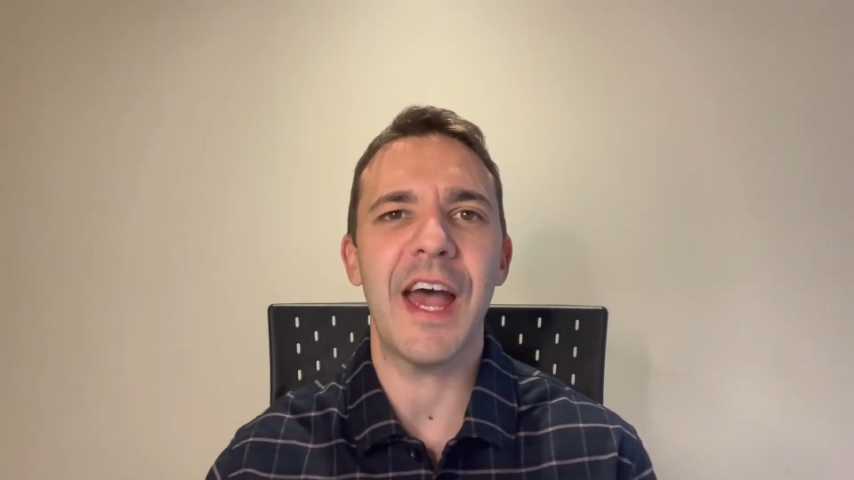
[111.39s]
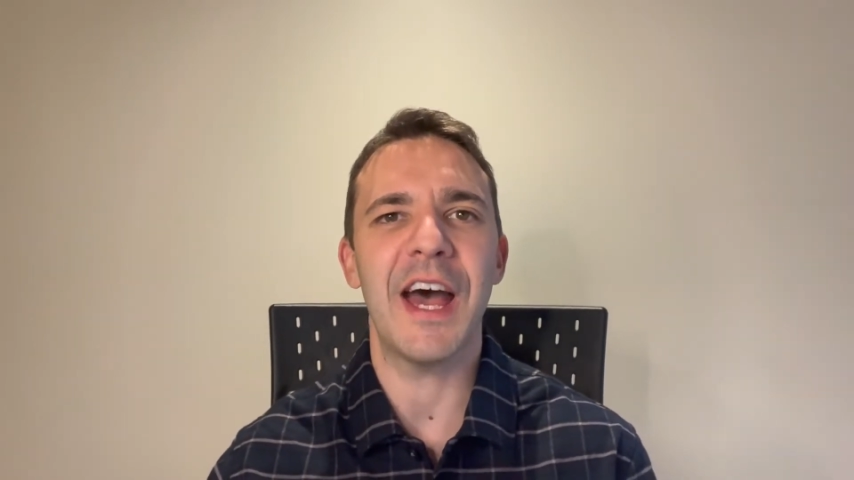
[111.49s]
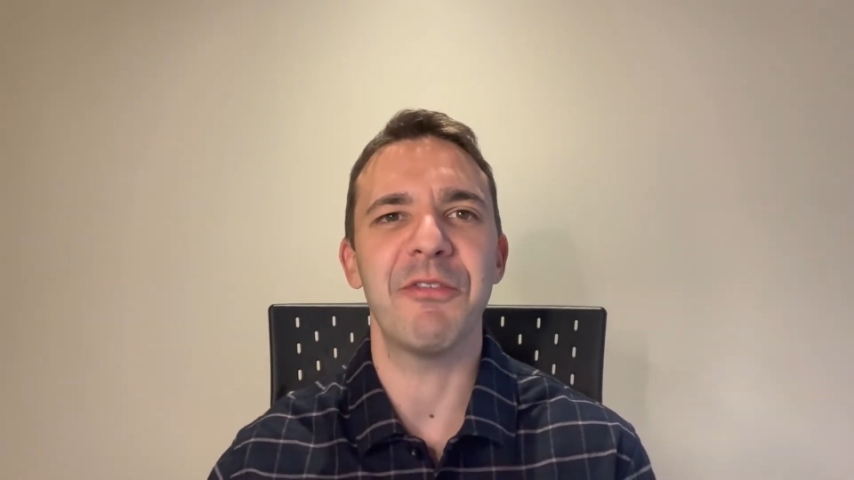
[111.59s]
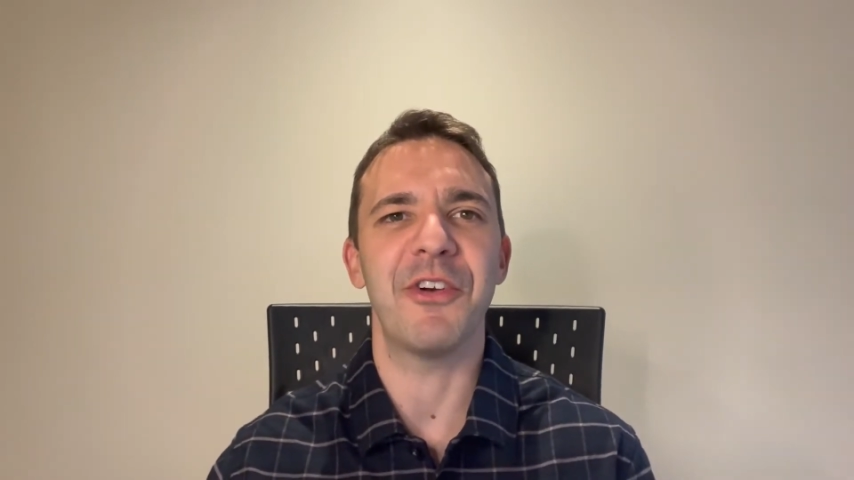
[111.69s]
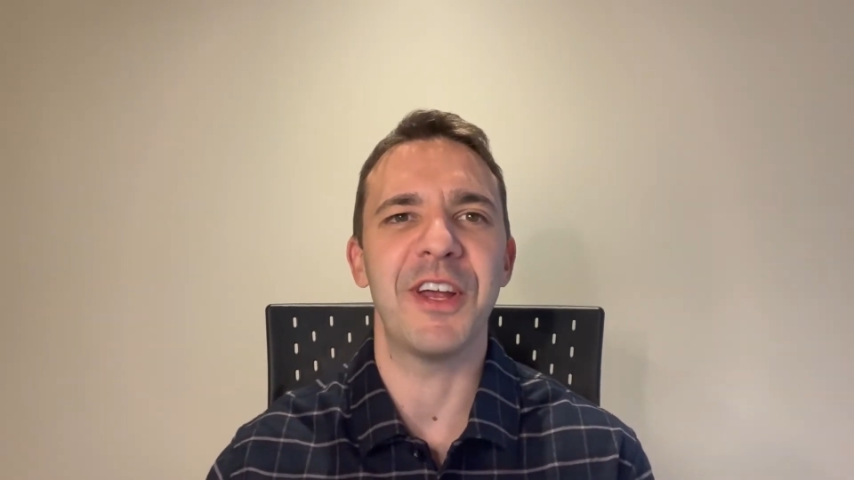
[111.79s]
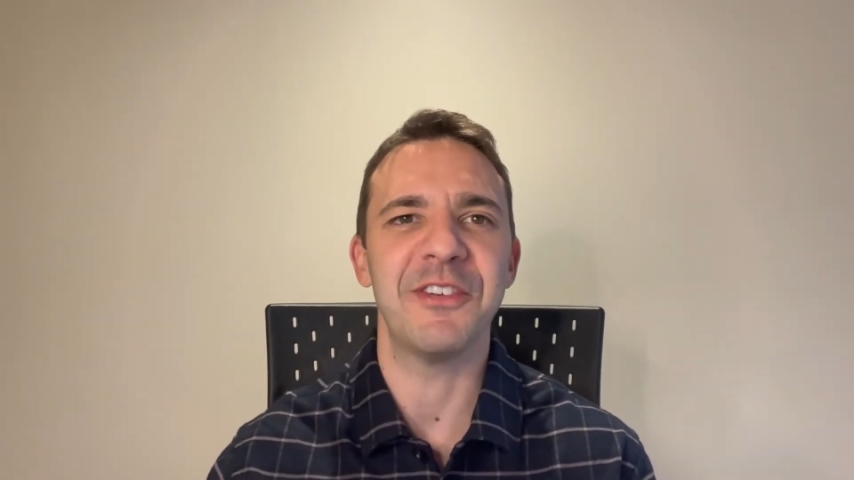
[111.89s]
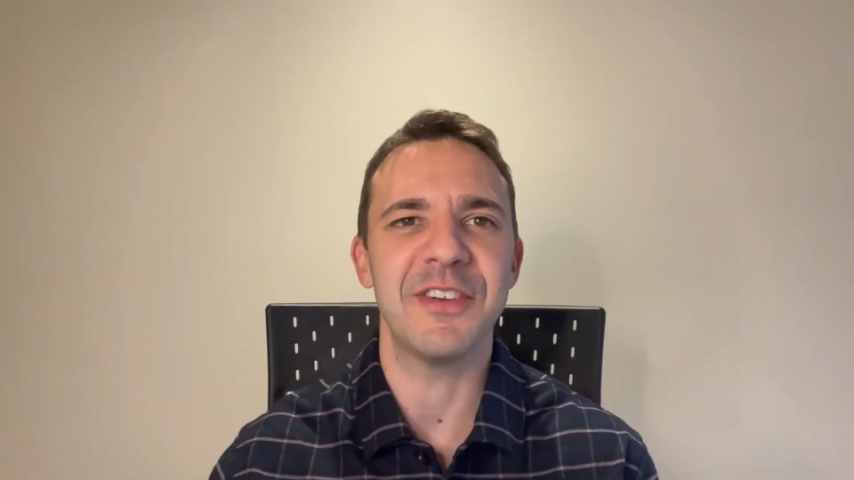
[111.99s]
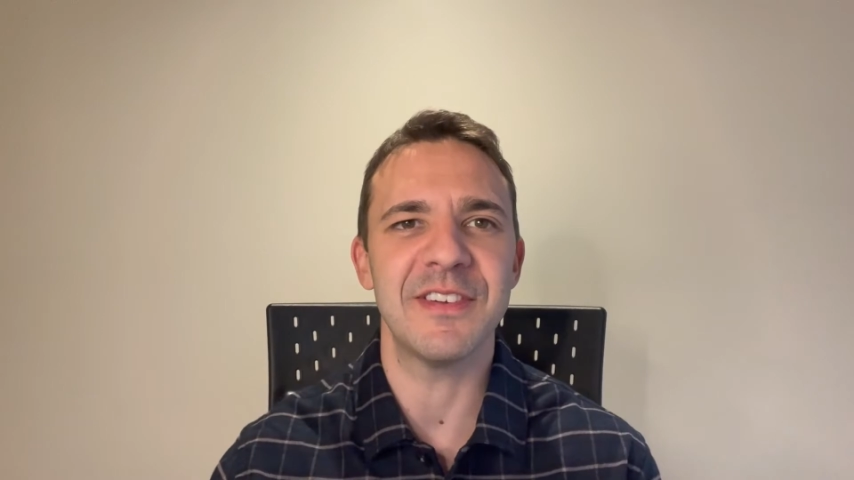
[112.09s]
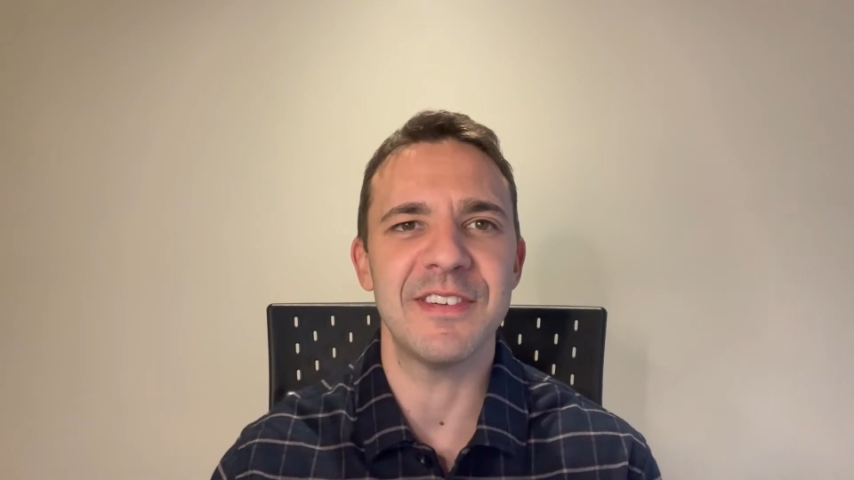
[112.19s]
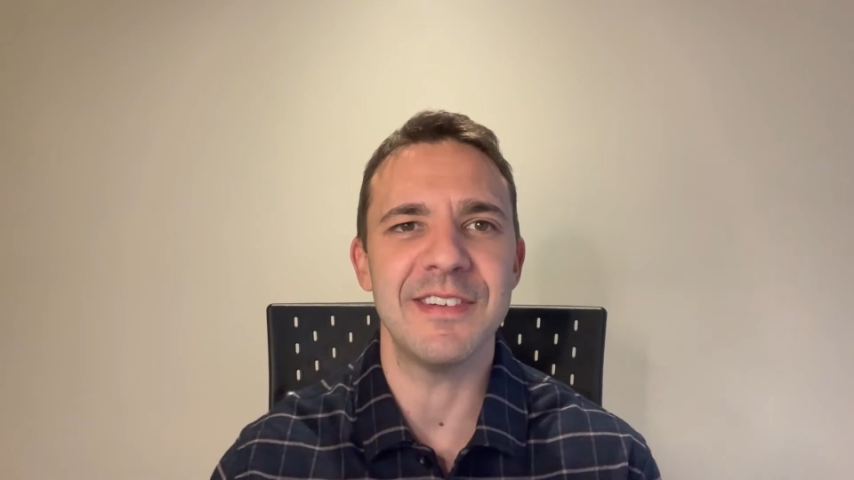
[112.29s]
after age
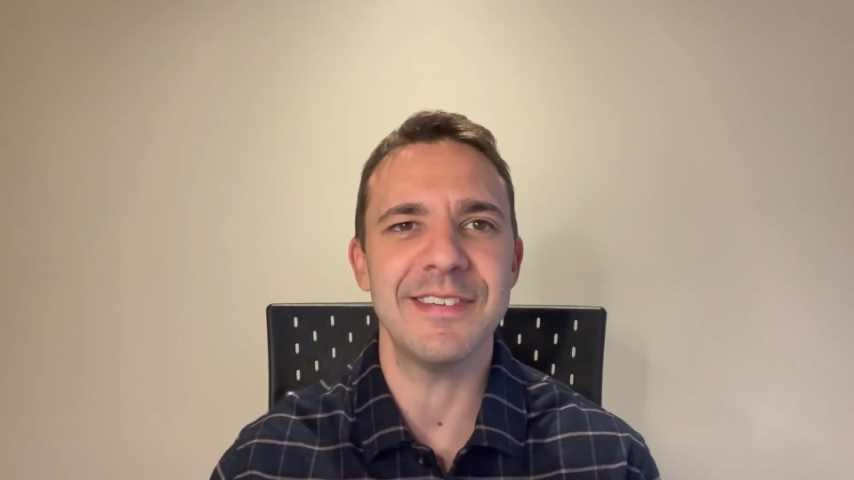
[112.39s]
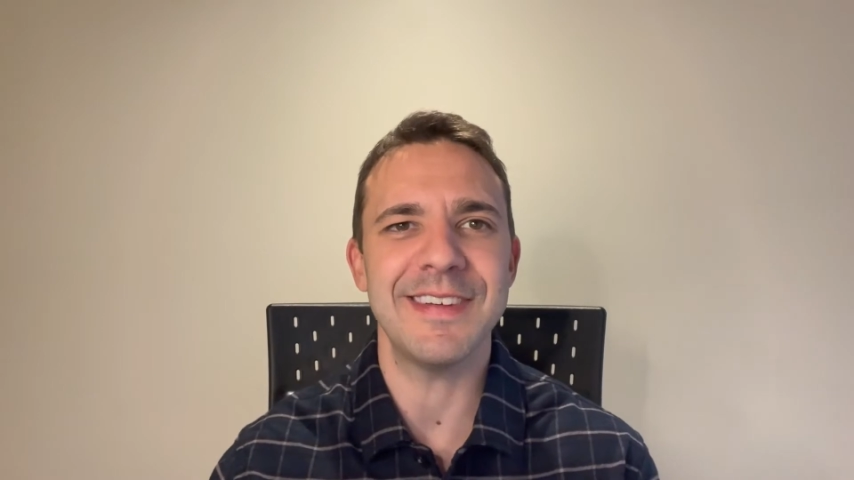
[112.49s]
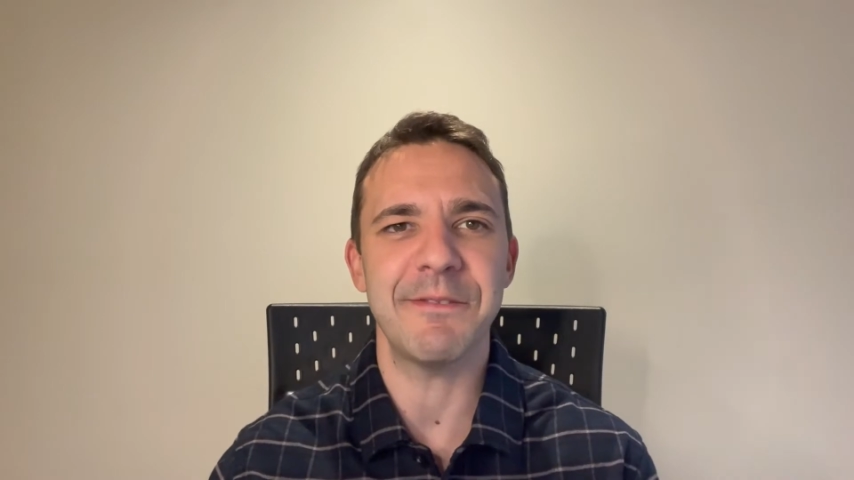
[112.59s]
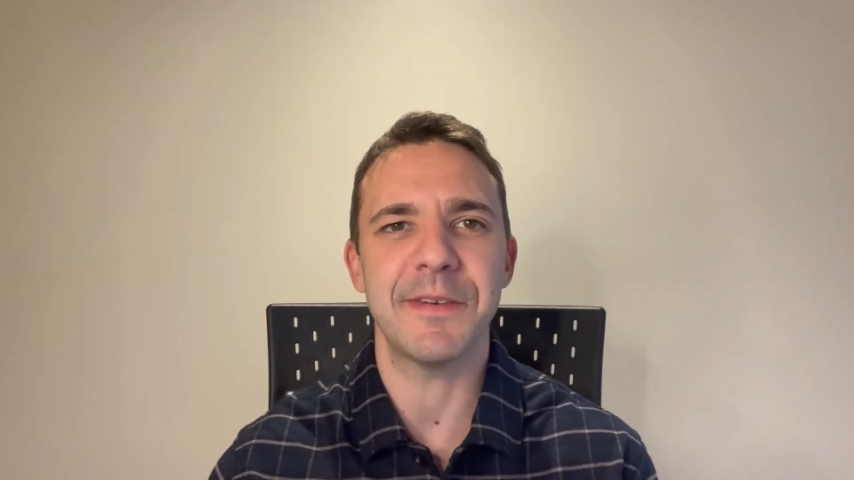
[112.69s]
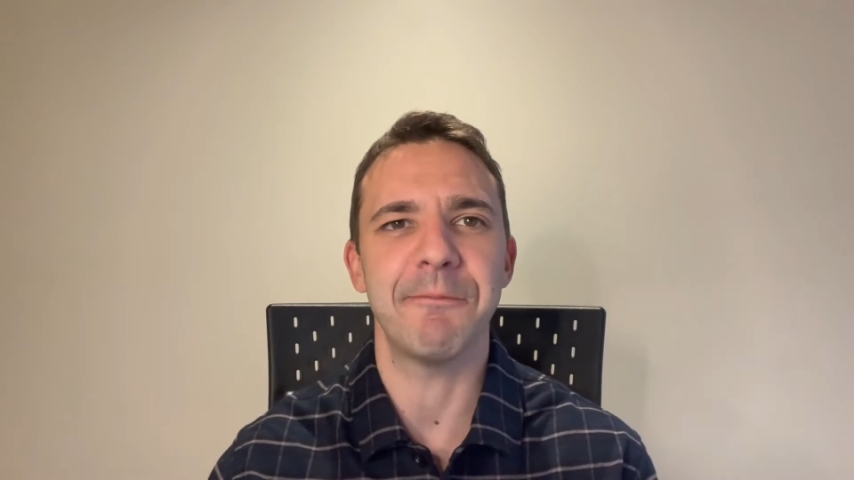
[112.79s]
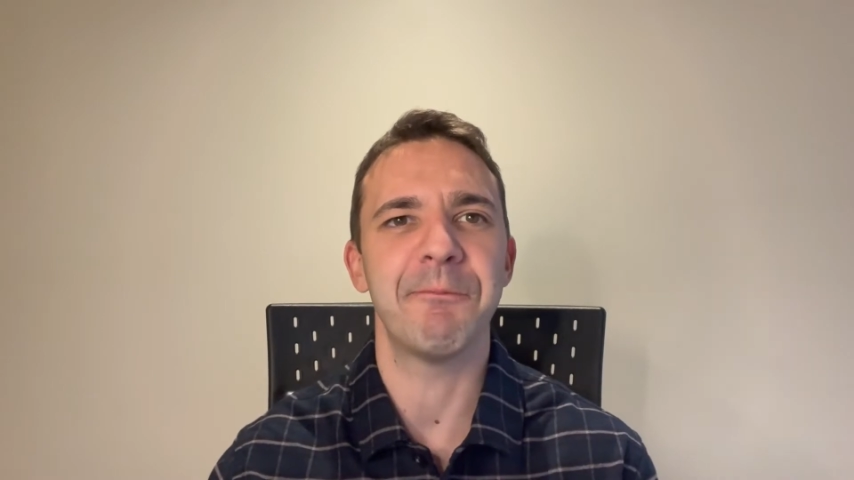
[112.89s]
67.